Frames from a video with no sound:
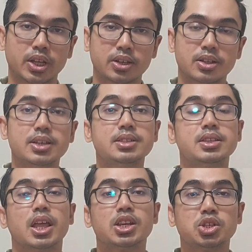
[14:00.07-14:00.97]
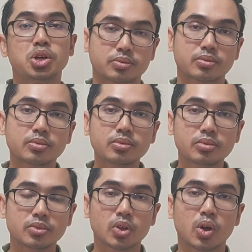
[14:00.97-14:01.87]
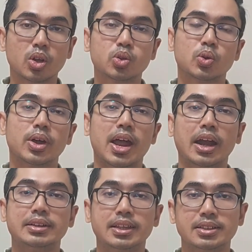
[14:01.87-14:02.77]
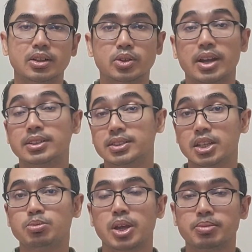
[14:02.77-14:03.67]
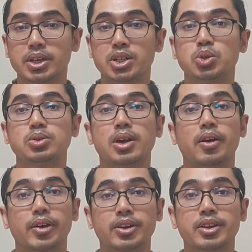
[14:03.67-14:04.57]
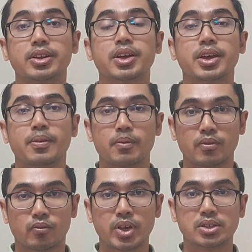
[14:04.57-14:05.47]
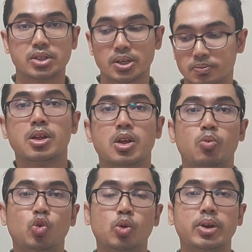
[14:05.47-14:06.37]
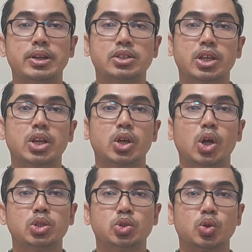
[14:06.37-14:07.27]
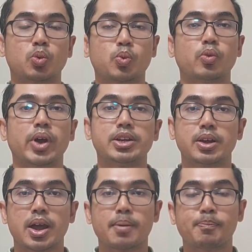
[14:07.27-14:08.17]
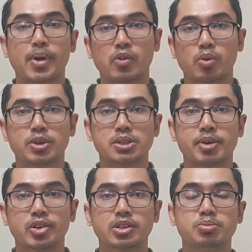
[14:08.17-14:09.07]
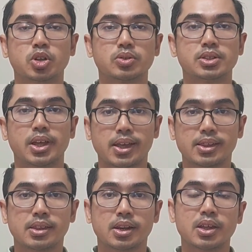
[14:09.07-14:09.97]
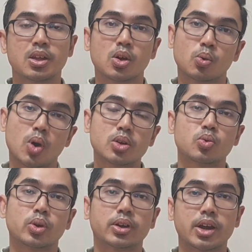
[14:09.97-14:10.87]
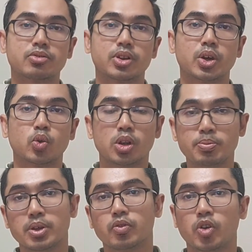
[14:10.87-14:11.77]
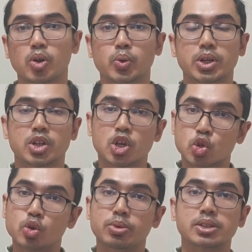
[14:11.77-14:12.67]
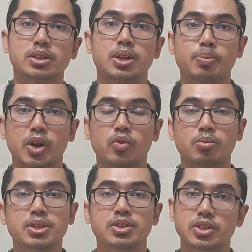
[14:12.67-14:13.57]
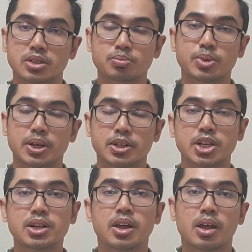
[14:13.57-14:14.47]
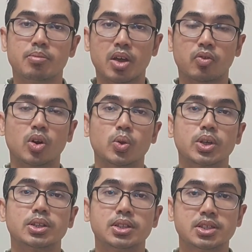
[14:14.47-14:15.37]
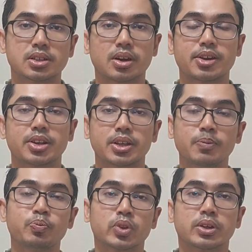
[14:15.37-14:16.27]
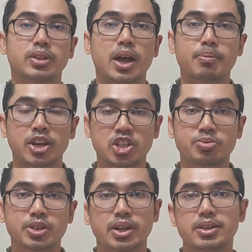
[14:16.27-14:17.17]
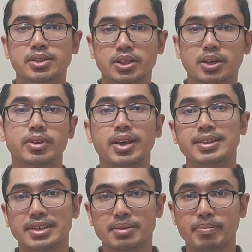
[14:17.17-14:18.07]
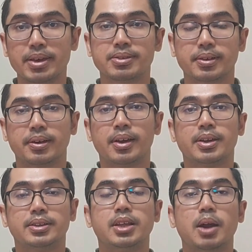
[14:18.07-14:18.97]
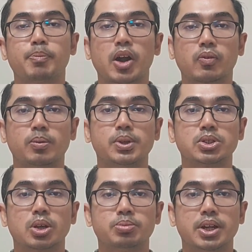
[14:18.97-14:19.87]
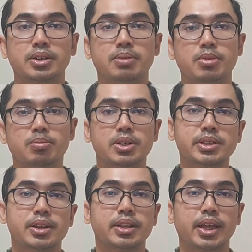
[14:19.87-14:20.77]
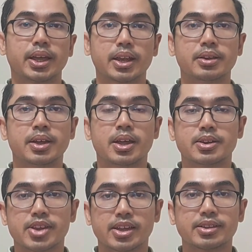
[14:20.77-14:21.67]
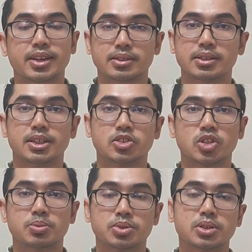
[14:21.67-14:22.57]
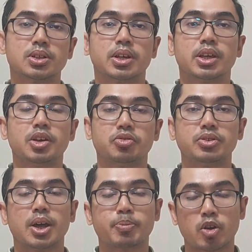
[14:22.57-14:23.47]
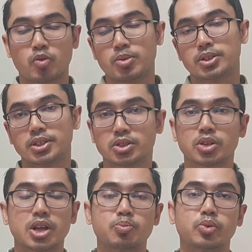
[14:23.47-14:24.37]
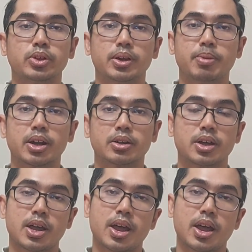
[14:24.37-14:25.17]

ticket is ensured. Also at the same time, the issues are getting fixed. Moreover, SLA also provide performance metrics, because in the SLA, what criteria will be following to measure the performance is mentioned. By following this criteria, the management can easily measure the performance of their team members, and they can take necessary steps if the performance is not up to the mark.